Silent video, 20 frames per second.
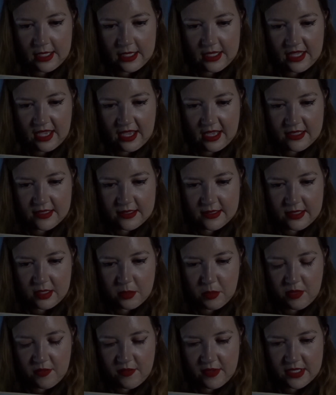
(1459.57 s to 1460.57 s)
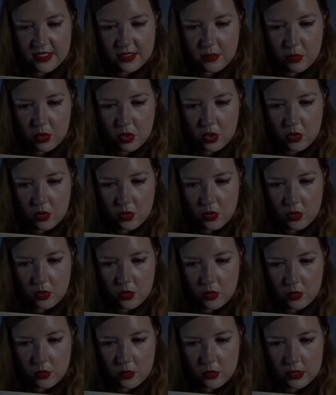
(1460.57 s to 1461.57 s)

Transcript: Yes, said Professor McGonagall,